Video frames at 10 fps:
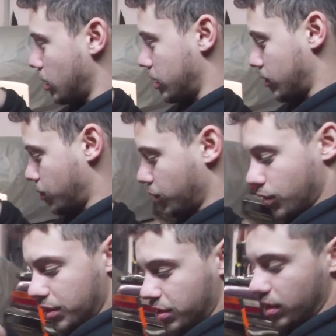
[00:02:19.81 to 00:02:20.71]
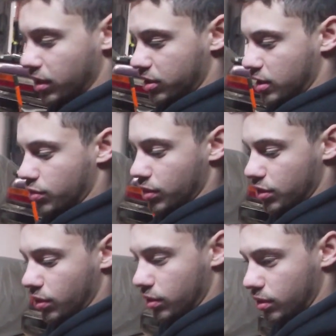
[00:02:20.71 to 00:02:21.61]
and then put the rest of the
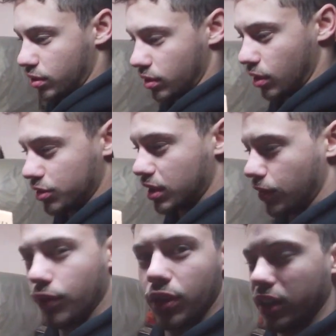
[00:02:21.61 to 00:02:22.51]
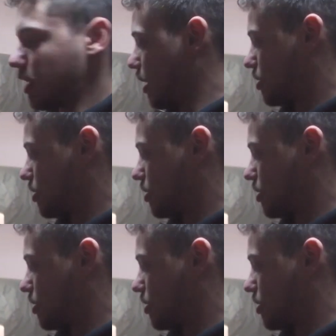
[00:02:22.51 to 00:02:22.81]
accessories on. I'll see if I've got a